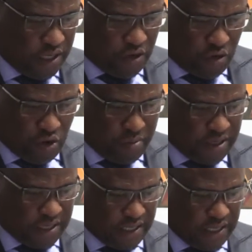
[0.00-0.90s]

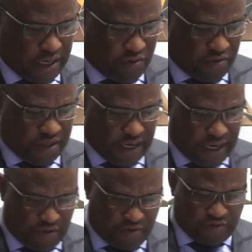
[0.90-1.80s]
economic relief,
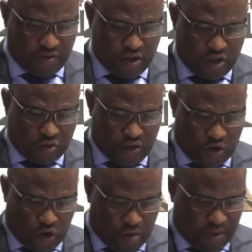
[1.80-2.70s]
relief to
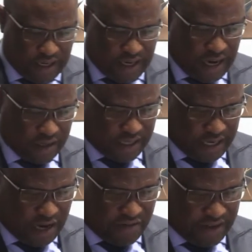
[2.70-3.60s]
economic
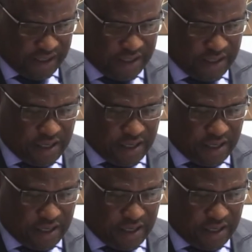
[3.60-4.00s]
recovery,